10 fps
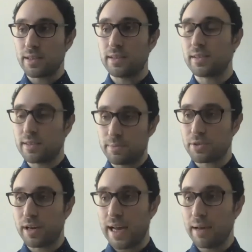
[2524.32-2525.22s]
to
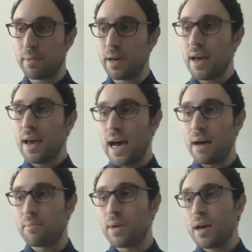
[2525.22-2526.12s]
subscribe.
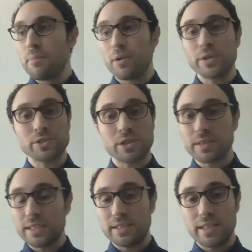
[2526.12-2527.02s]
But we
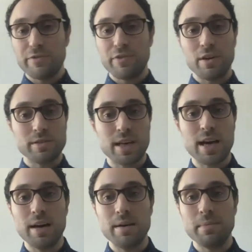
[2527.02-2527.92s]
certainly see folks
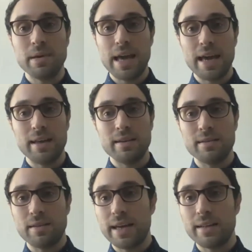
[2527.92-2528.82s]
come
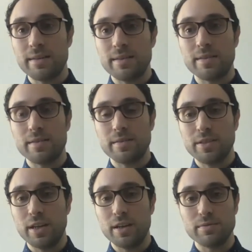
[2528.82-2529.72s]
and
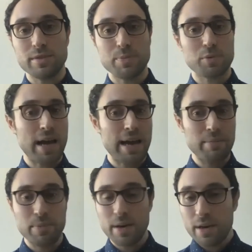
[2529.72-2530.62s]

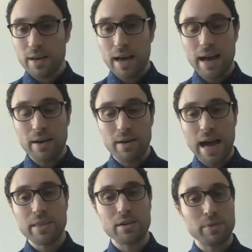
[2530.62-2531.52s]
subscribe
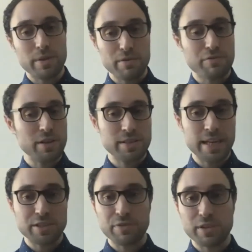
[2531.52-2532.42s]
either their first
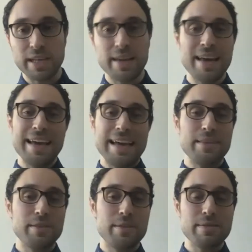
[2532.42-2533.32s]
session, first day.
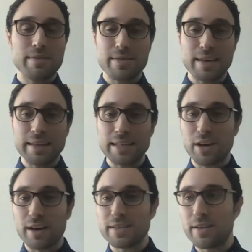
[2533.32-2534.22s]
The thing that's
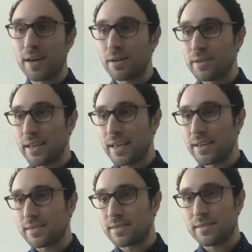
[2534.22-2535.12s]
hard to know
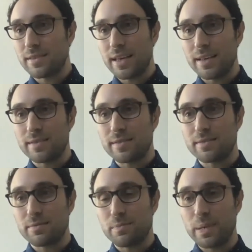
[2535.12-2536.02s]
is
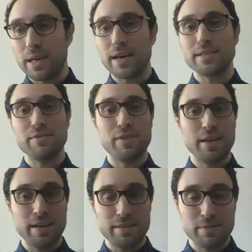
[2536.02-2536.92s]
because of
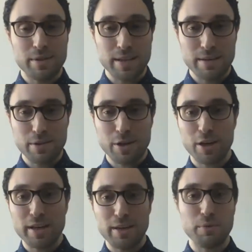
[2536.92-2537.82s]
the
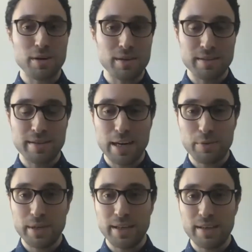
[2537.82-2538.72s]
cookie world that we